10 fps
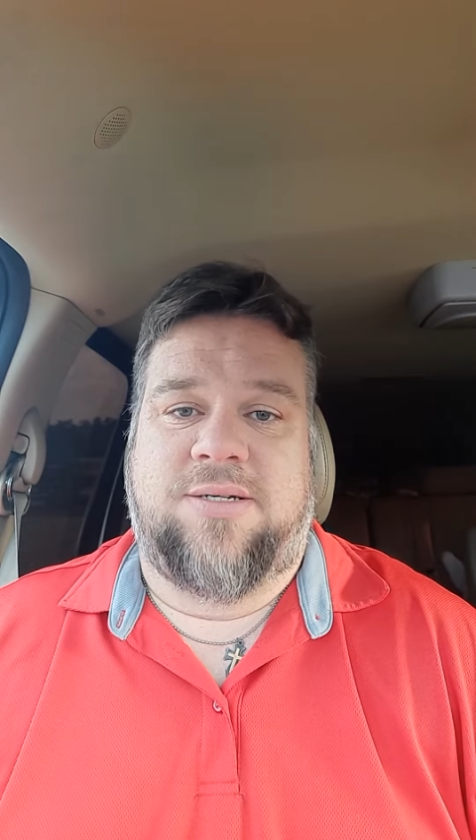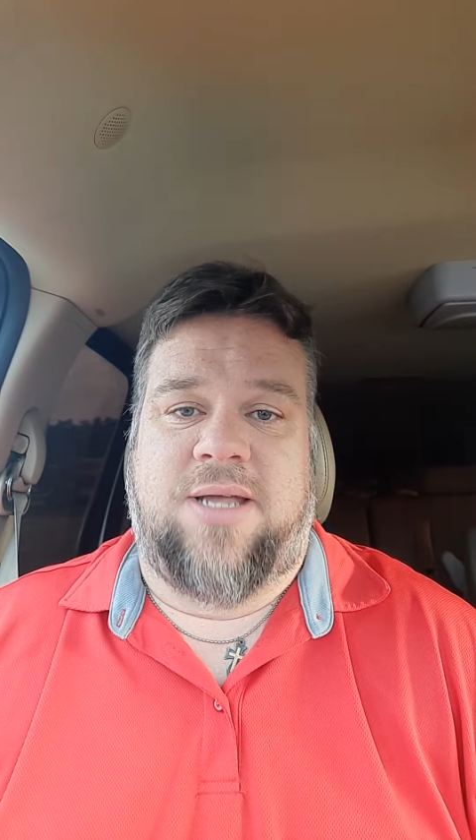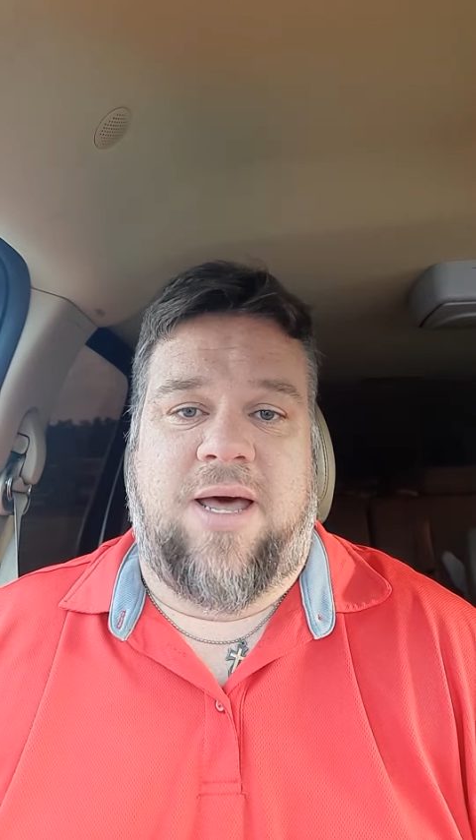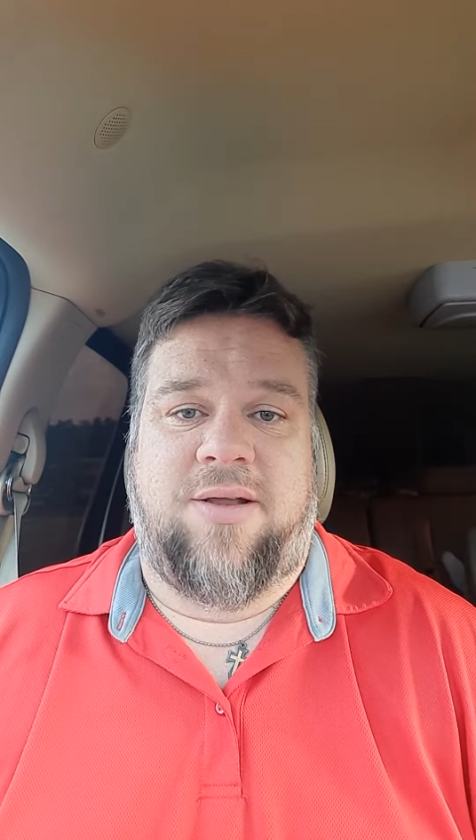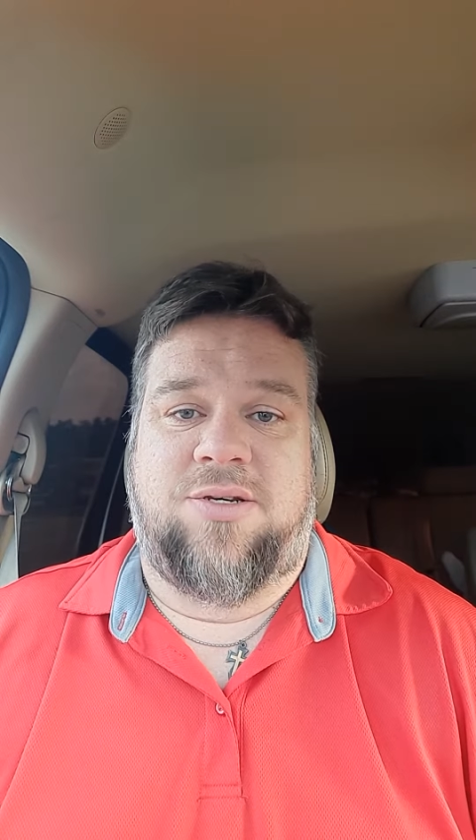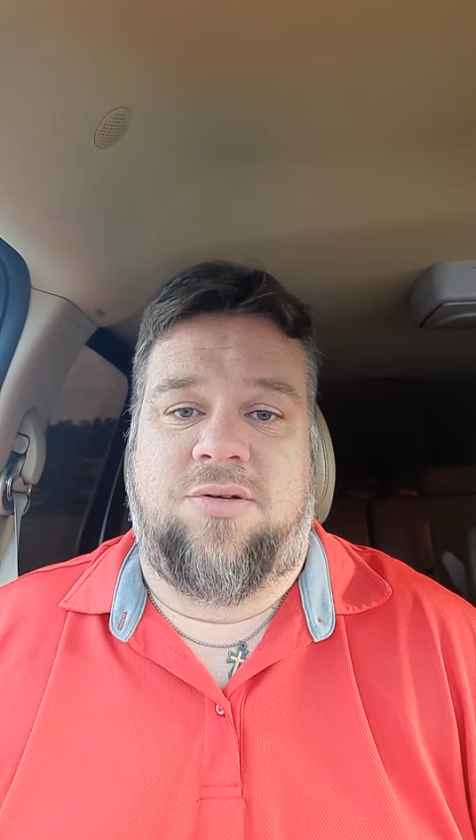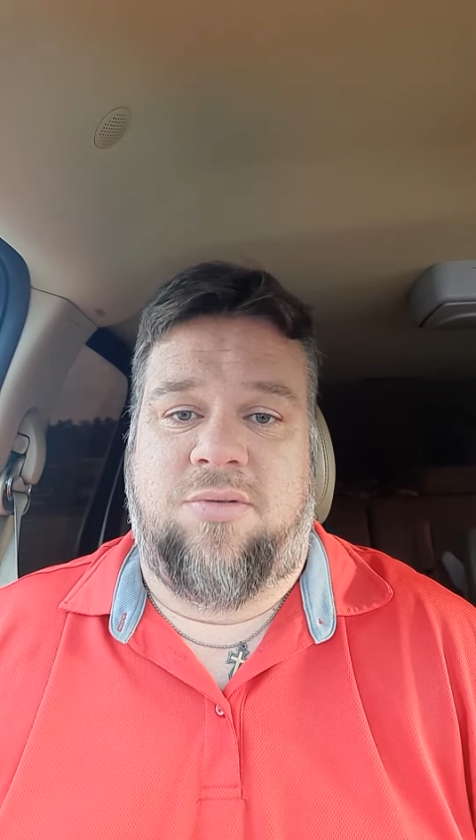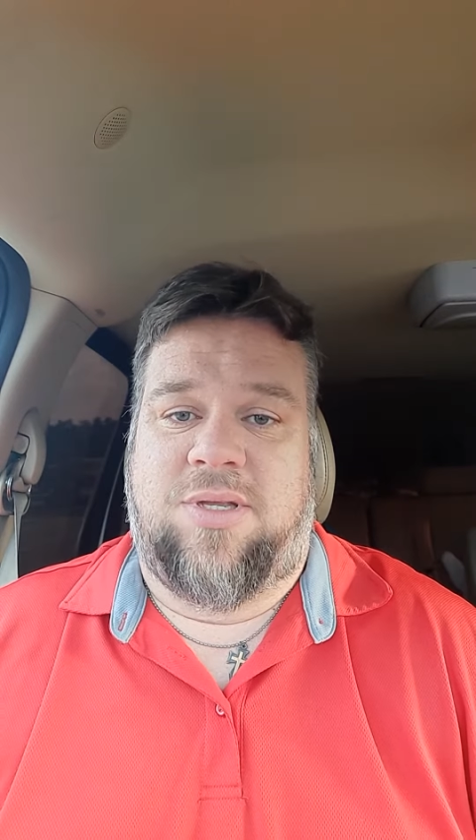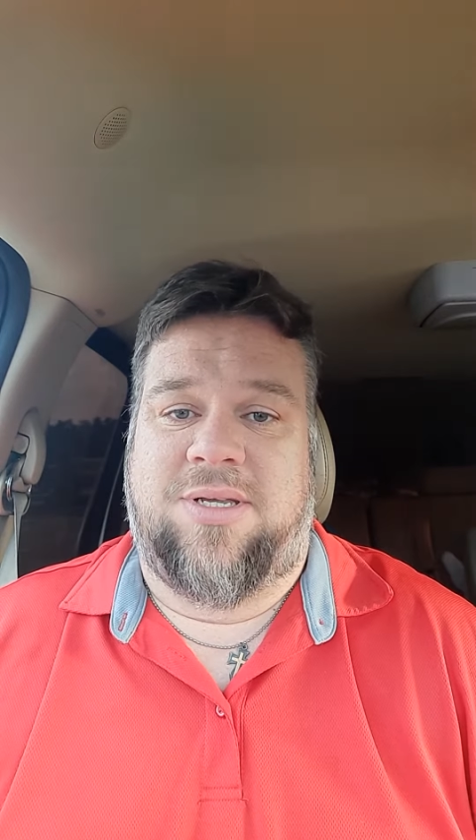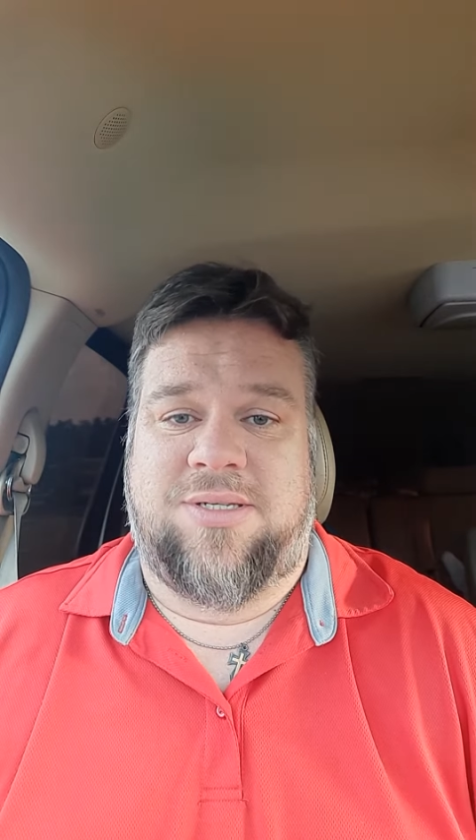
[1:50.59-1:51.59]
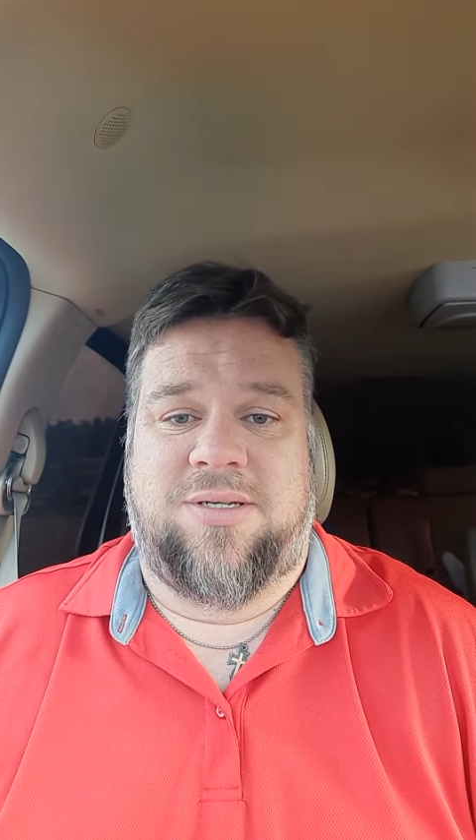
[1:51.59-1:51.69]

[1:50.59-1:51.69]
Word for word: out into this